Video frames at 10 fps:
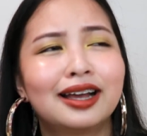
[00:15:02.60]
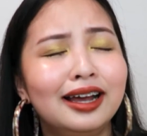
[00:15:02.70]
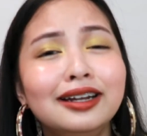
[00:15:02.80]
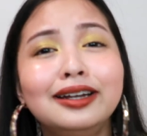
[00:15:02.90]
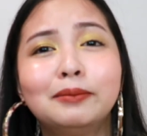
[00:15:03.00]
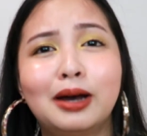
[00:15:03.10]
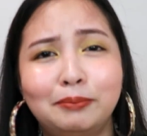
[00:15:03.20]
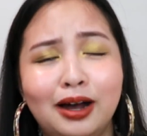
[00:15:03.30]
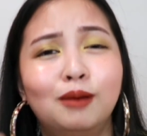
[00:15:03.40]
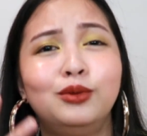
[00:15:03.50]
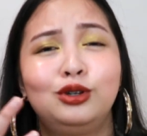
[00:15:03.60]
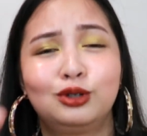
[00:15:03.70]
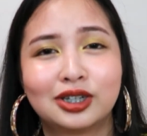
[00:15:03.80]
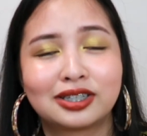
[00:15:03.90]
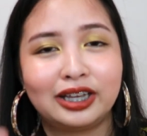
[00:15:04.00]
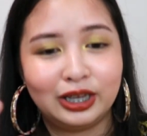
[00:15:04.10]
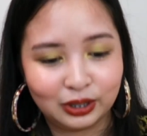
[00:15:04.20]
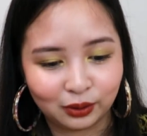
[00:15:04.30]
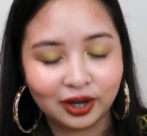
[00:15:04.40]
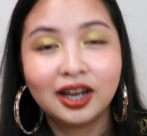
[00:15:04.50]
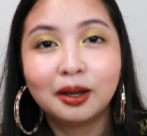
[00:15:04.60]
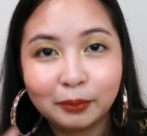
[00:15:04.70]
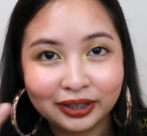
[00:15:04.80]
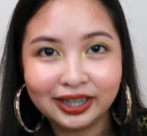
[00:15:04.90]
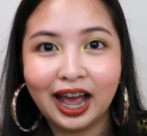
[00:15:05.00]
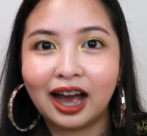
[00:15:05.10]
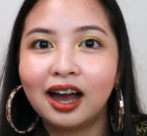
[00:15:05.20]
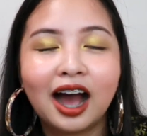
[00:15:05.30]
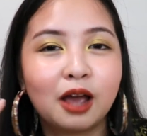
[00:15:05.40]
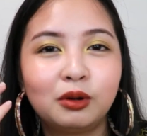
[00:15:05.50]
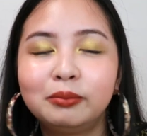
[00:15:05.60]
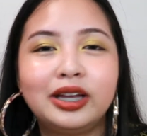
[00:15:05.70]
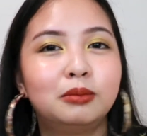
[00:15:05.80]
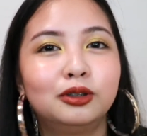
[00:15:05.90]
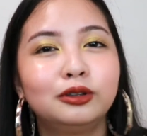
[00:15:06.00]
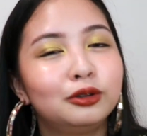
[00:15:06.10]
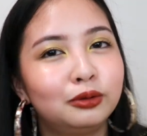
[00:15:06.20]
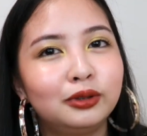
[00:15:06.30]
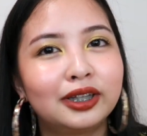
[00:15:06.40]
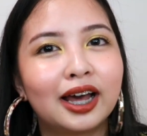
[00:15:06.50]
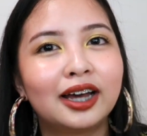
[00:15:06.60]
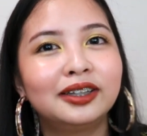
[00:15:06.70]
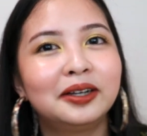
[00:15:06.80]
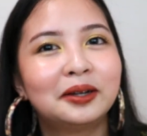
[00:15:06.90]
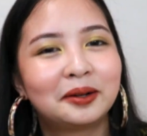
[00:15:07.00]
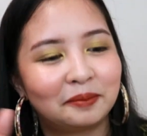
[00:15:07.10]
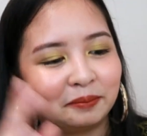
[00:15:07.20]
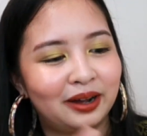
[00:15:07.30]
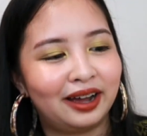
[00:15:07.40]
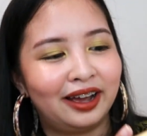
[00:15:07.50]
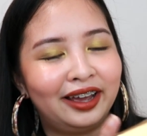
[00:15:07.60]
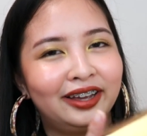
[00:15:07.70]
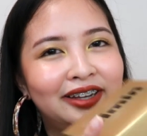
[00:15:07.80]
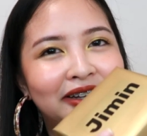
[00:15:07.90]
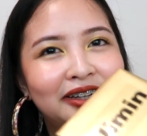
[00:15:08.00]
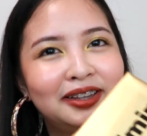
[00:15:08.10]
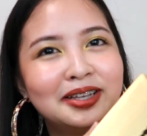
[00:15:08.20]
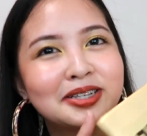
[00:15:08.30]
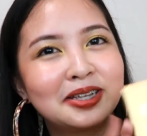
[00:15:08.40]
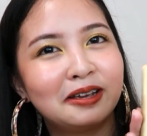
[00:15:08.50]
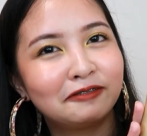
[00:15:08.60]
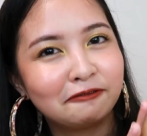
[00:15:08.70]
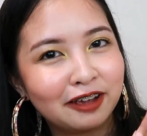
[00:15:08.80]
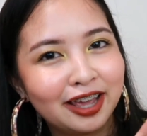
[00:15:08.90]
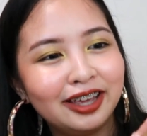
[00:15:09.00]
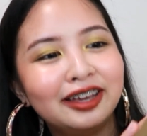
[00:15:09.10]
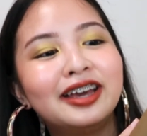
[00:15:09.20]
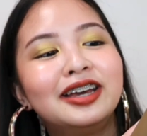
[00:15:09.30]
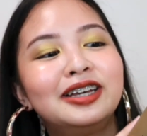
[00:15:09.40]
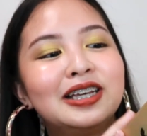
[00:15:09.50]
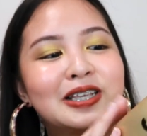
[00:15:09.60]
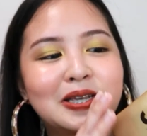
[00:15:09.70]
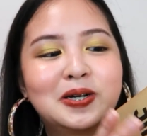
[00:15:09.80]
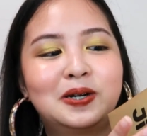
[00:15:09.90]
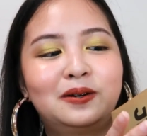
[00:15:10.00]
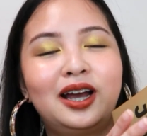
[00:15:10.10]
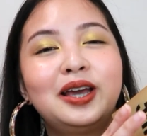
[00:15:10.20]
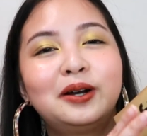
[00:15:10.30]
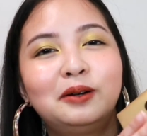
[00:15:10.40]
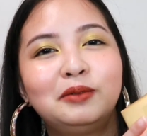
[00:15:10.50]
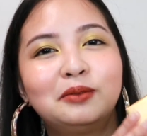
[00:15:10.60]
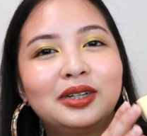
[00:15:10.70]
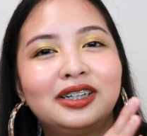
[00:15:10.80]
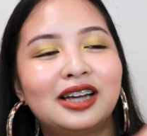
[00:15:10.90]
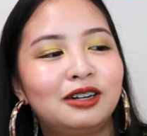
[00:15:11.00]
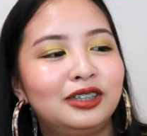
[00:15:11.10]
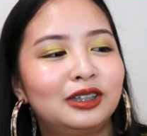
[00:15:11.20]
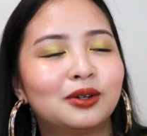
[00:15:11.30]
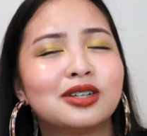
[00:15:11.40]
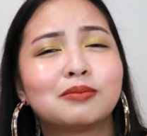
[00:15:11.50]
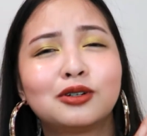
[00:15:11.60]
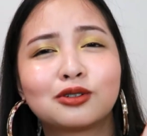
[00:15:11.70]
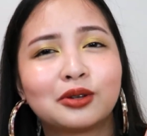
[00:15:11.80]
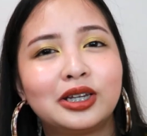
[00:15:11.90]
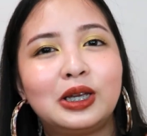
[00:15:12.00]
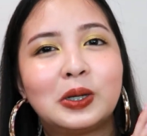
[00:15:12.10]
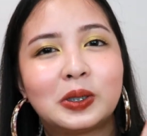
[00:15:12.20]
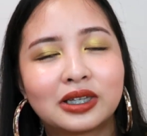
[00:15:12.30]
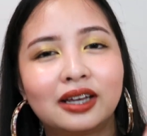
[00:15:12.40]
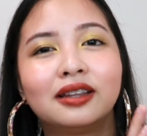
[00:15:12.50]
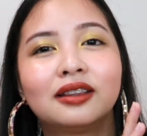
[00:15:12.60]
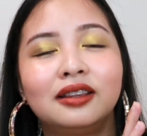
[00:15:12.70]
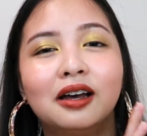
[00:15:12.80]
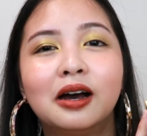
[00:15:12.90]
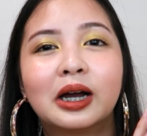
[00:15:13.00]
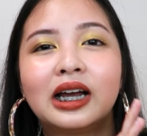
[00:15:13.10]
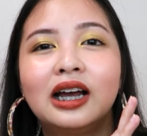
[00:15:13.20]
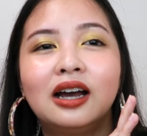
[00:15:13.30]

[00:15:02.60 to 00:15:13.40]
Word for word: sana napapaamoy ko siya sa inyo. But yeah, I will be able to do that by this giveaway. So I hope yung mananalo nito is magustuhan niyo yung scent ng